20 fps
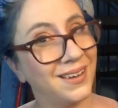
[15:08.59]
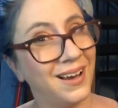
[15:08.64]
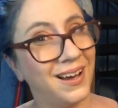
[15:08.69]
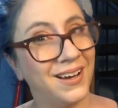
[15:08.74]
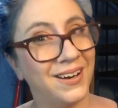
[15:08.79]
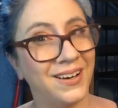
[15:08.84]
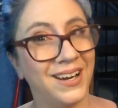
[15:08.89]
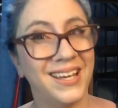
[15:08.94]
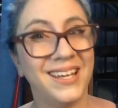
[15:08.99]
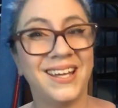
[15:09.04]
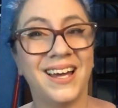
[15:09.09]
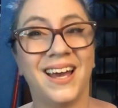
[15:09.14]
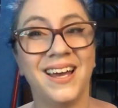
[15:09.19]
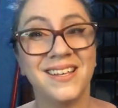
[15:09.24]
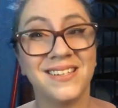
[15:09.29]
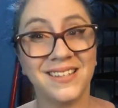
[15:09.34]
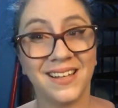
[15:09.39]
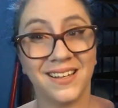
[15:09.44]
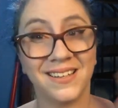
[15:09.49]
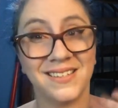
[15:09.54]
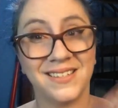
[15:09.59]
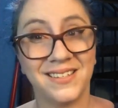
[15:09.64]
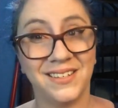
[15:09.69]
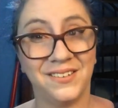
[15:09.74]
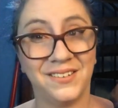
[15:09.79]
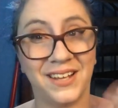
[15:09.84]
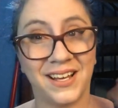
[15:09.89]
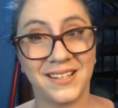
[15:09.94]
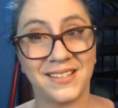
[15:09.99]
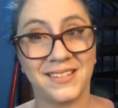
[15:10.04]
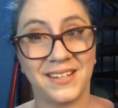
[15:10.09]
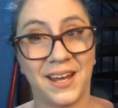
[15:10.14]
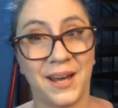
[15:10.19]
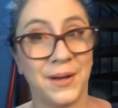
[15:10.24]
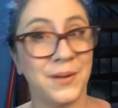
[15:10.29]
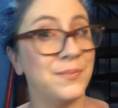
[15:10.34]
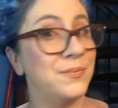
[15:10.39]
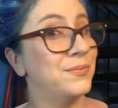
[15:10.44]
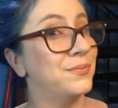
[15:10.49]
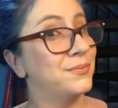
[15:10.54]
All right, guys, I'll see you next
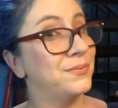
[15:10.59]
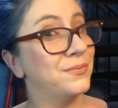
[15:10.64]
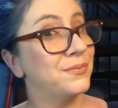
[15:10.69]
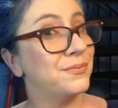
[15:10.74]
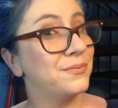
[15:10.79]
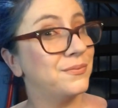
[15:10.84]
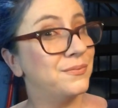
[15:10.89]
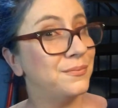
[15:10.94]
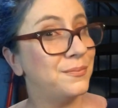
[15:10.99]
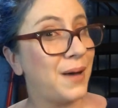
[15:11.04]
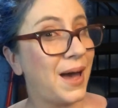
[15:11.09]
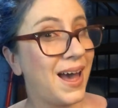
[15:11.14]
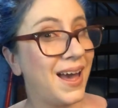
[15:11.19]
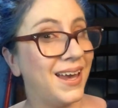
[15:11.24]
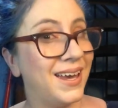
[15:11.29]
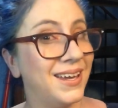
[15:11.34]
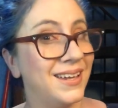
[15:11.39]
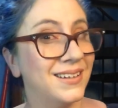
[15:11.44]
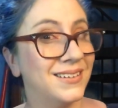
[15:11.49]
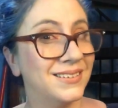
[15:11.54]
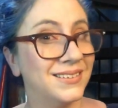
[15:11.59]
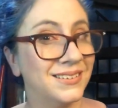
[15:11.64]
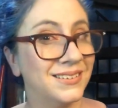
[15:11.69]
time. Bye.